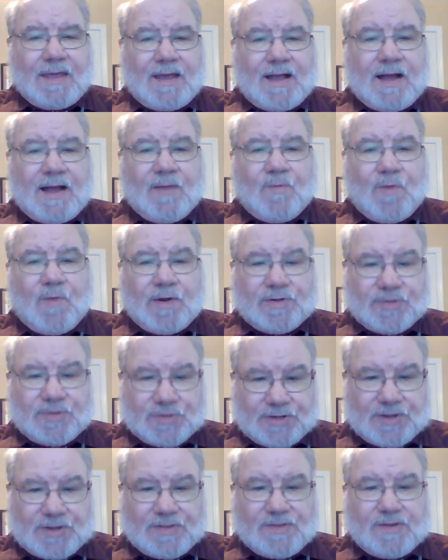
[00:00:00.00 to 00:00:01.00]
on what
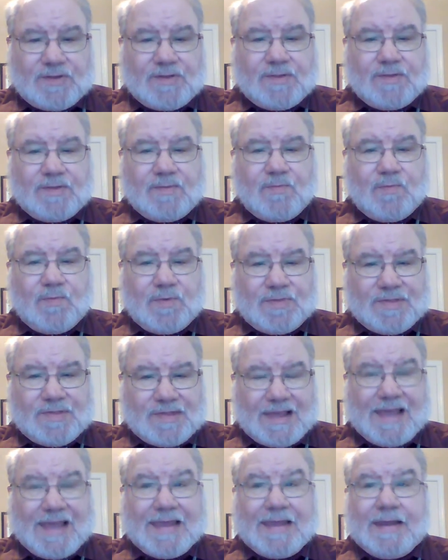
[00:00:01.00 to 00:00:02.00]
Jesus was
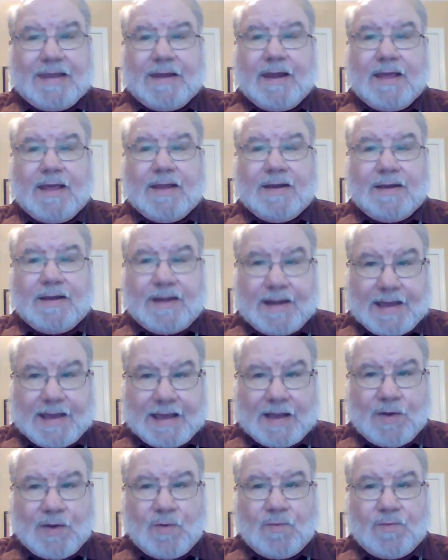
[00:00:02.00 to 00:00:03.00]
saying
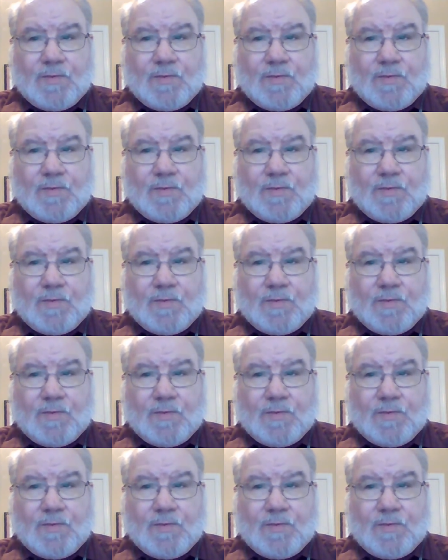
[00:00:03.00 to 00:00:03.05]
now.